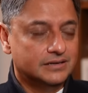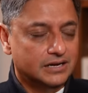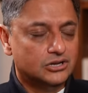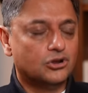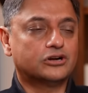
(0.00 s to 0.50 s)
a
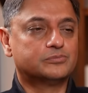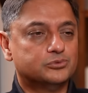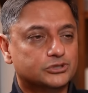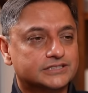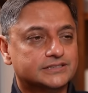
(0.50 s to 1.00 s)
lot
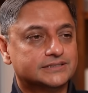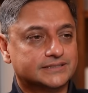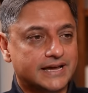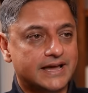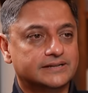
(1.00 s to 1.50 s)
poorer
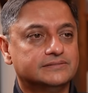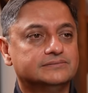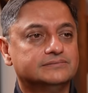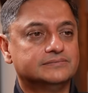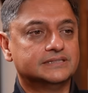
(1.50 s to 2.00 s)
than